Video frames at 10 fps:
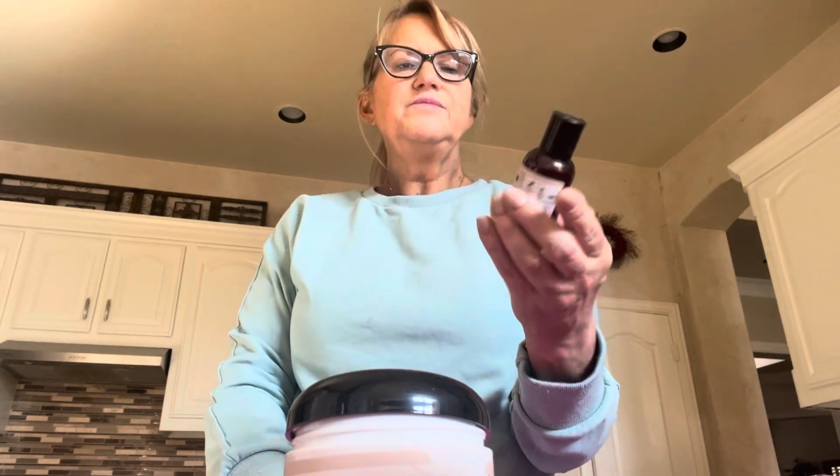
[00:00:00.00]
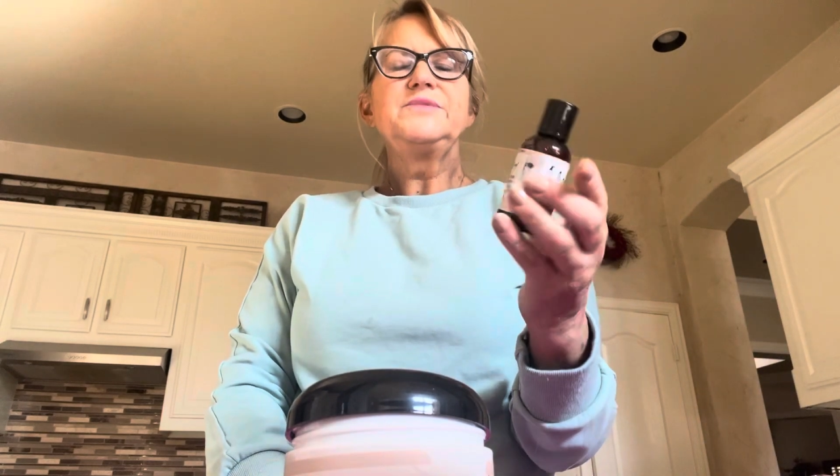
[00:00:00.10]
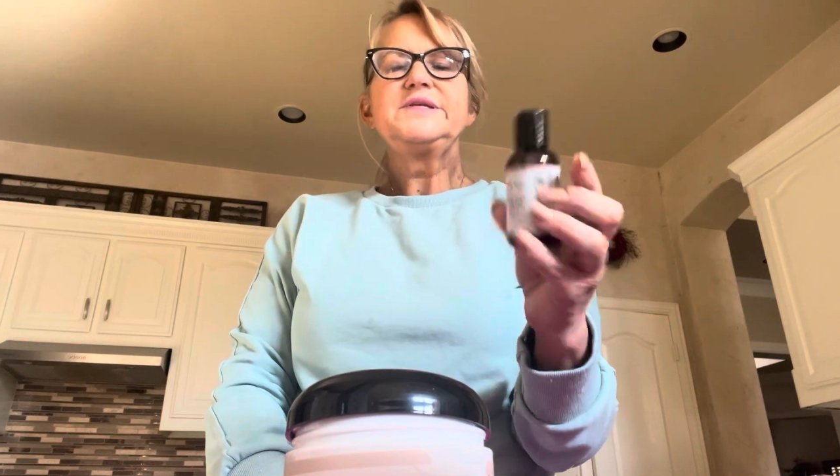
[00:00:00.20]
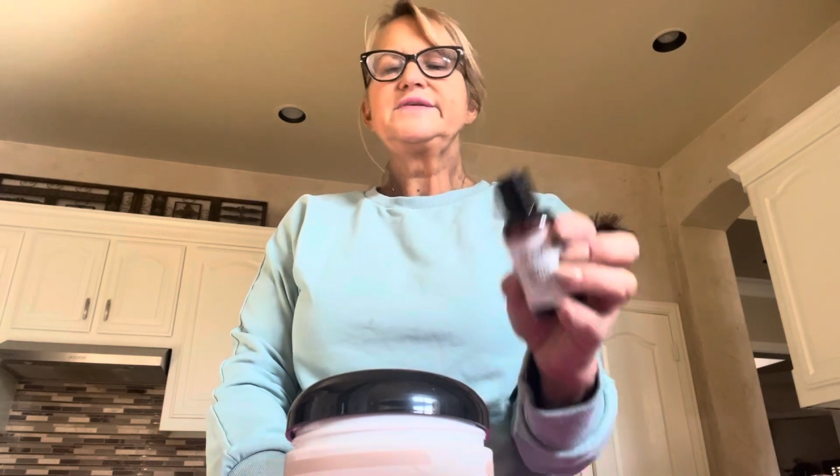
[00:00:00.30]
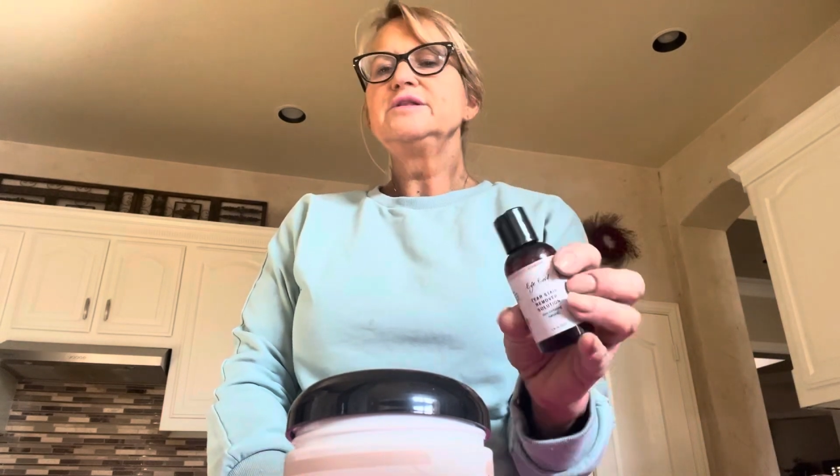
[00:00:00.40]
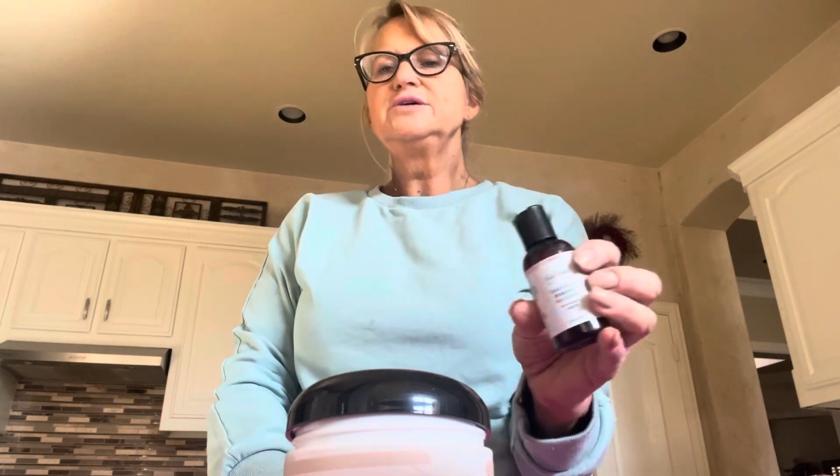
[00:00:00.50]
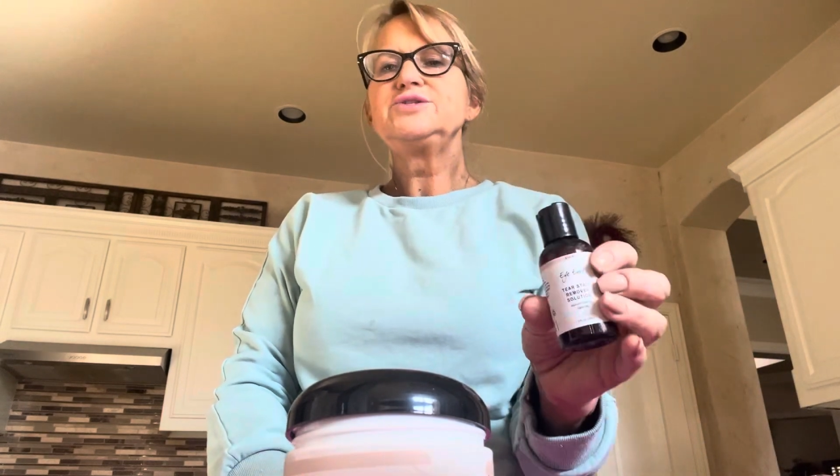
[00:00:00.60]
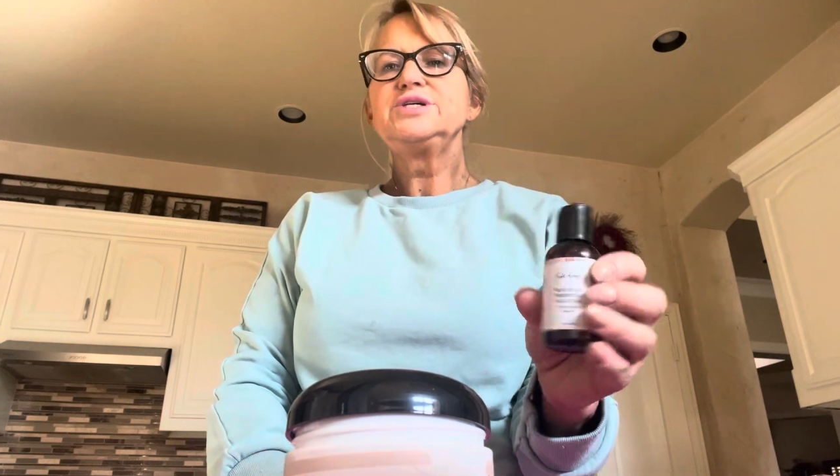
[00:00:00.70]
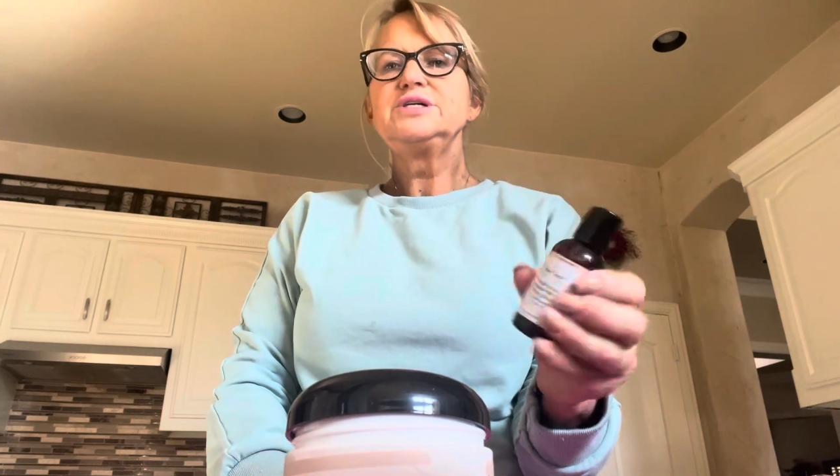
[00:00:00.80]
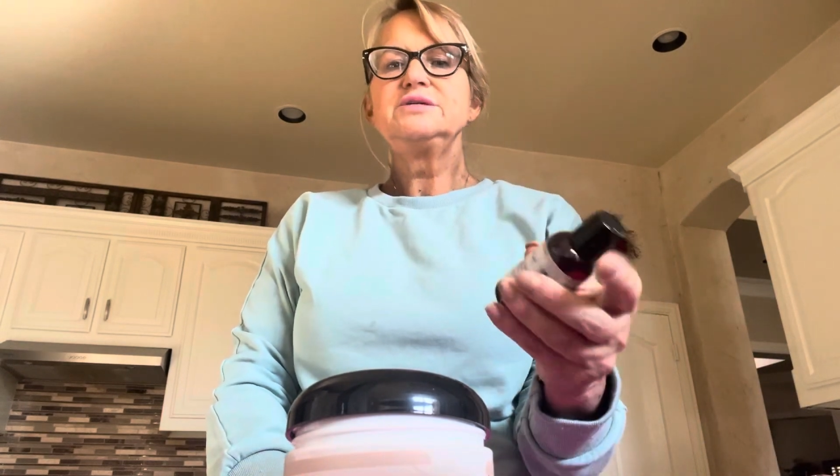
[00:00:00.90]

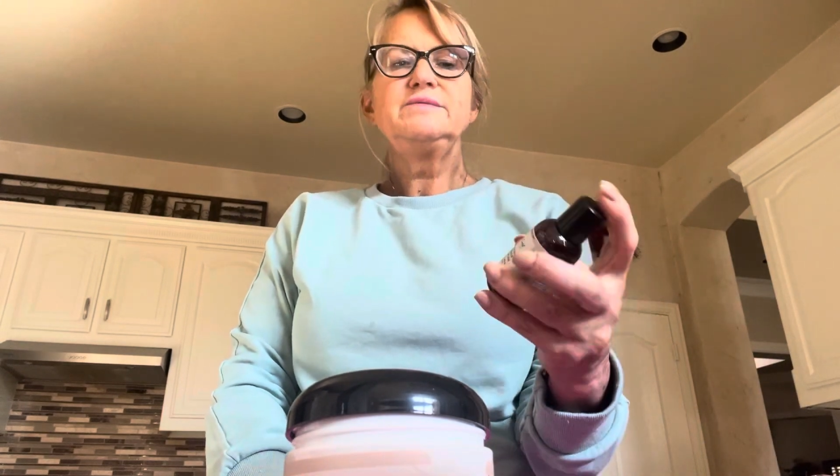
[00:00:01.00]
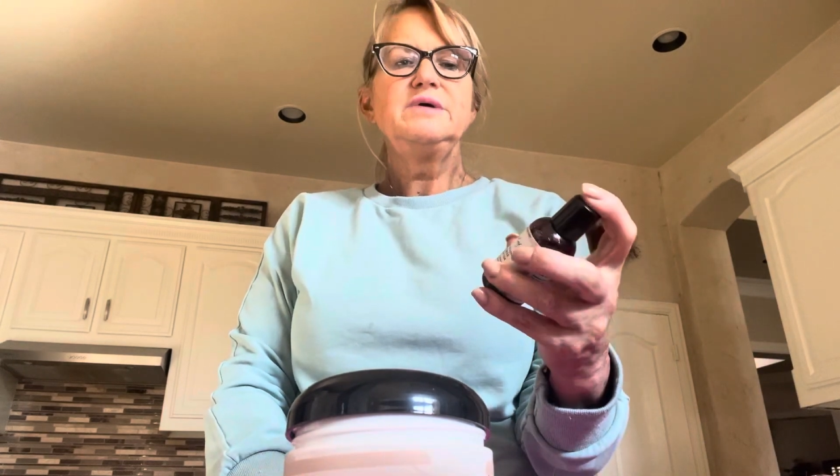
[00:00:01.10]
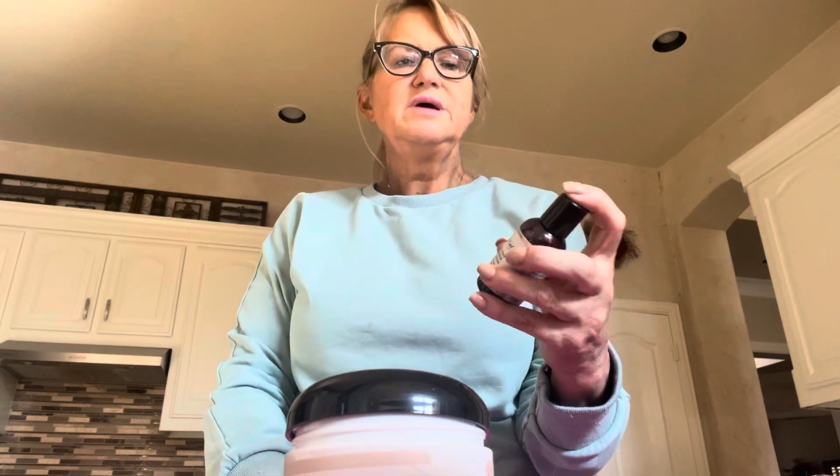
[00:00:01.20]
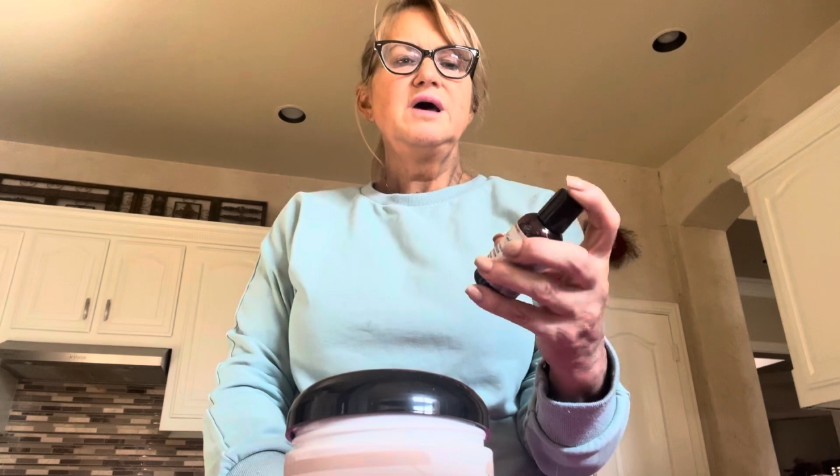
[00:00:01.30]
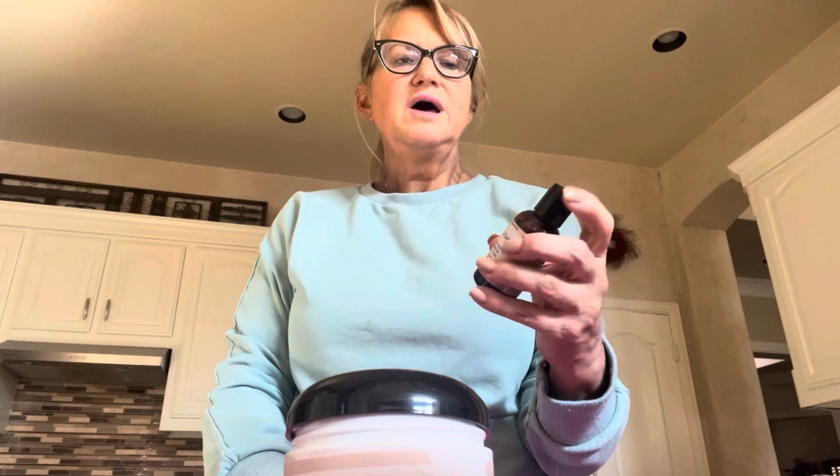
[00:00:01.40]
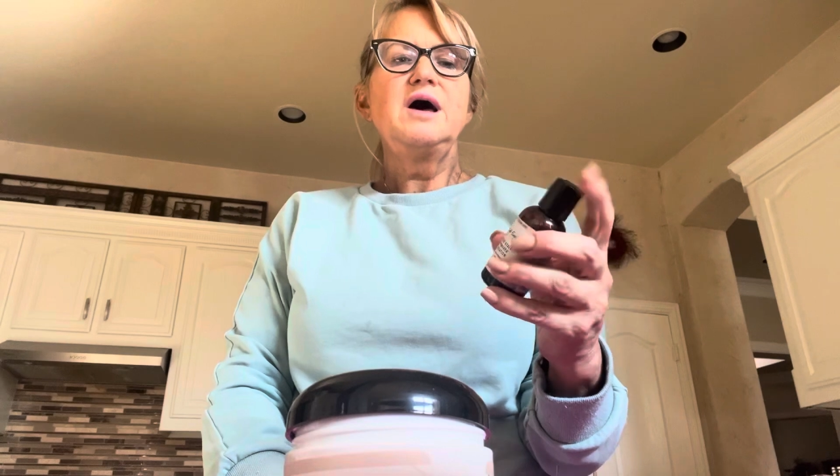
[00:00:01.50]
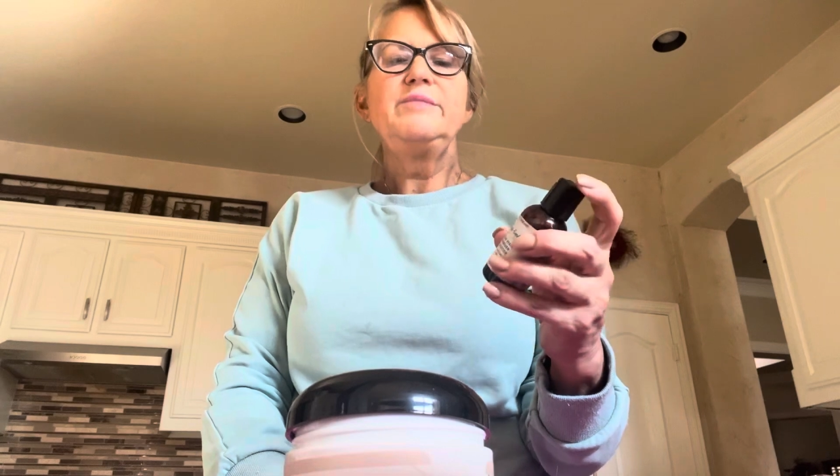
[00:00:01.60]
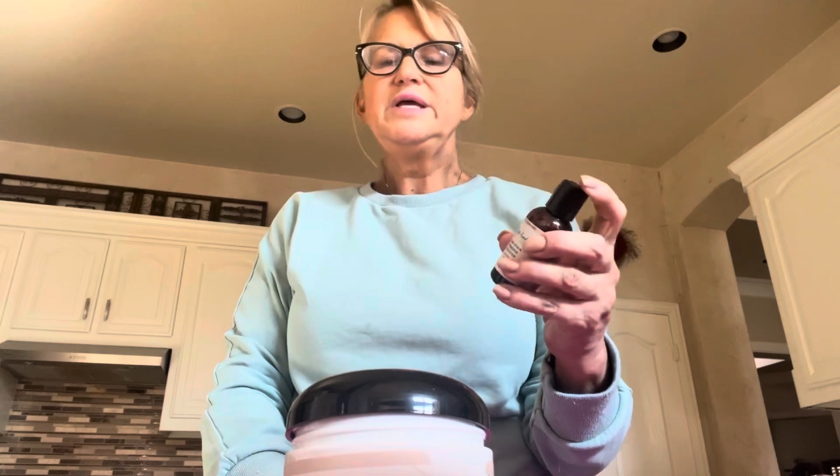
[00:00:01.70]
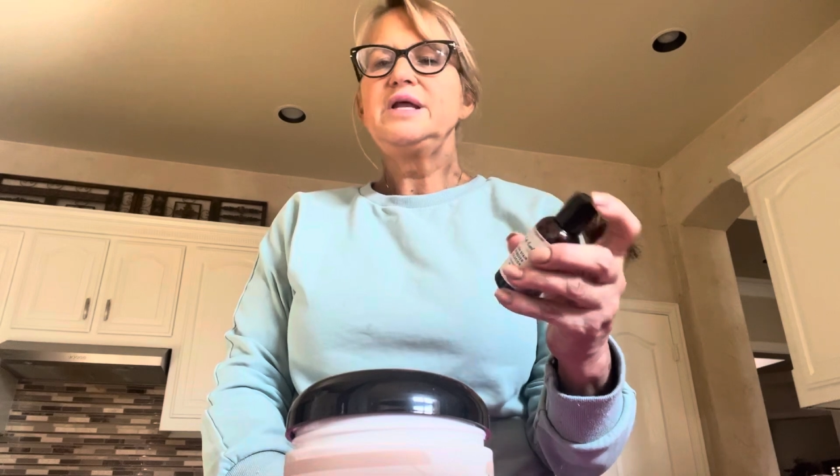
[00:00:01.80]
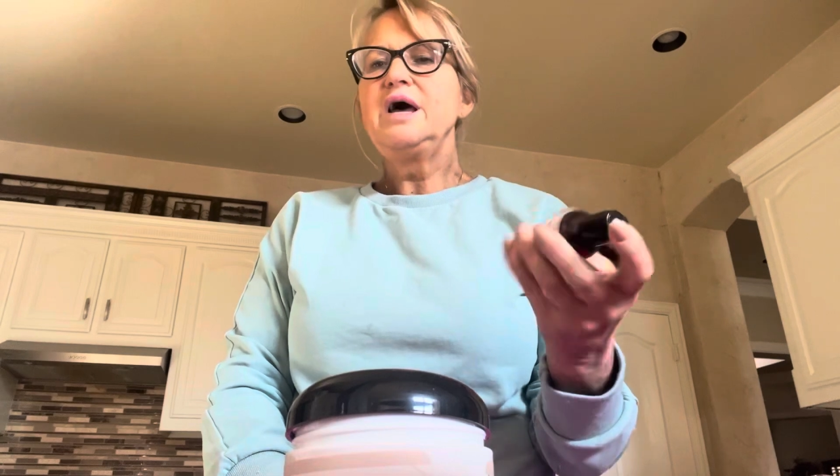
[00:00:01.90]
solution. I
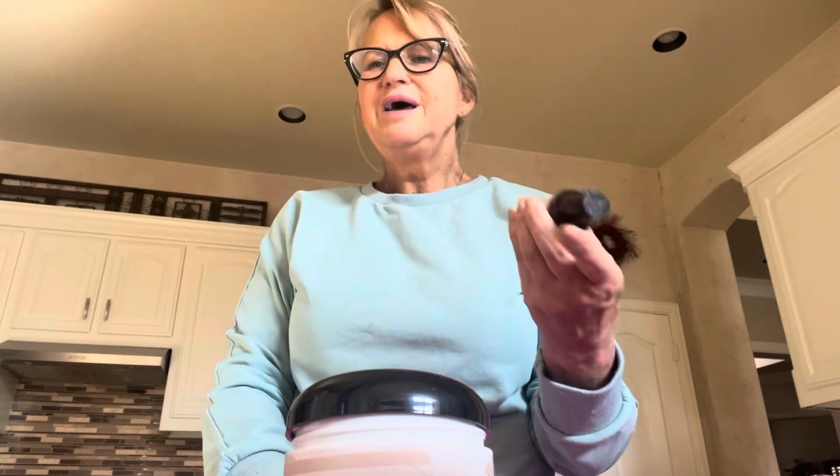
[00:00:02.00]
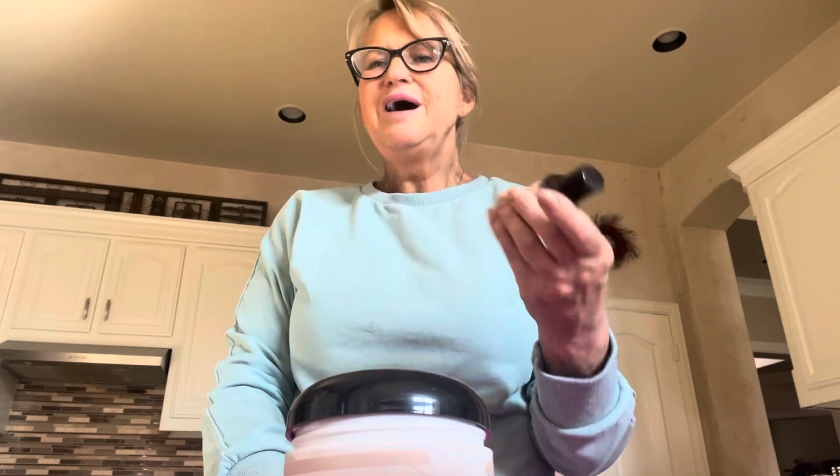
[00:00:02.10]
mean,